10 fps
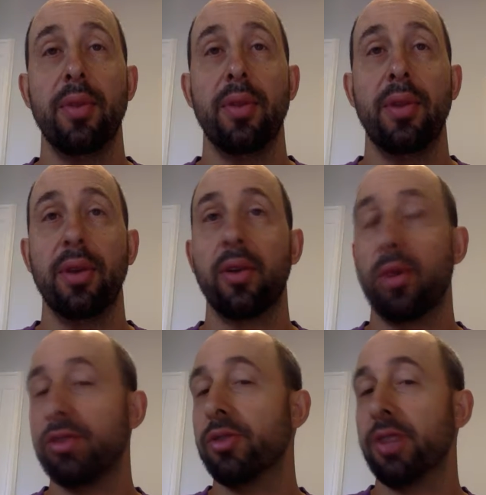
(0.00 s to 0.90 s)
the
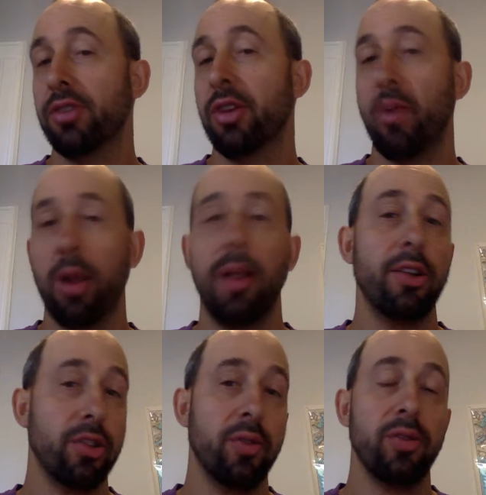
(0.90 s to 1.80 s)
questions are essentially
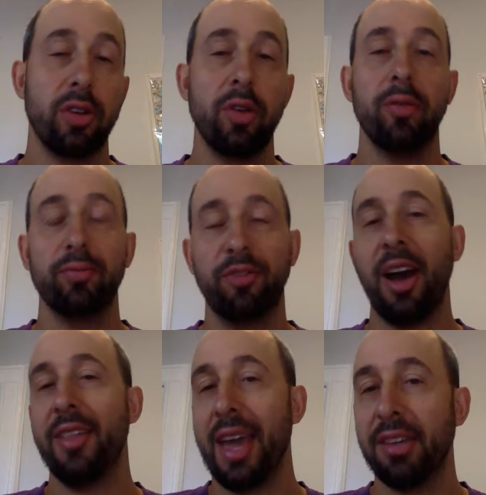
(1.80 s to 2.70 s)
chronological. So you'll
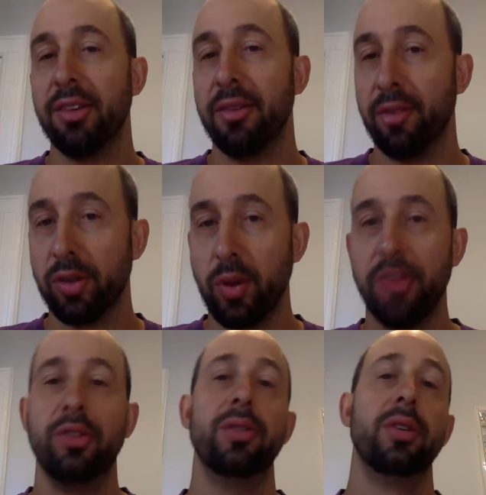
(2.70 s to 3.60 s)
find the answer to the first
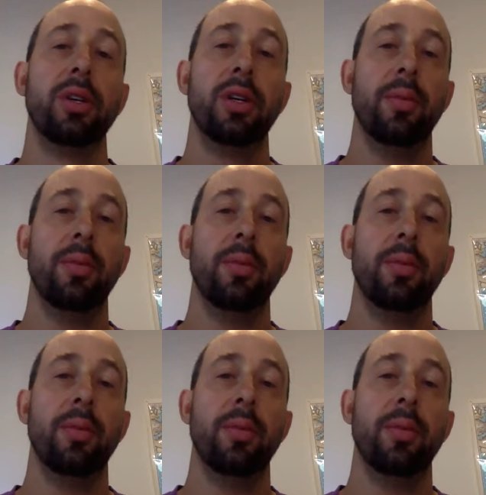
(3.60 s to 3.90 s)
question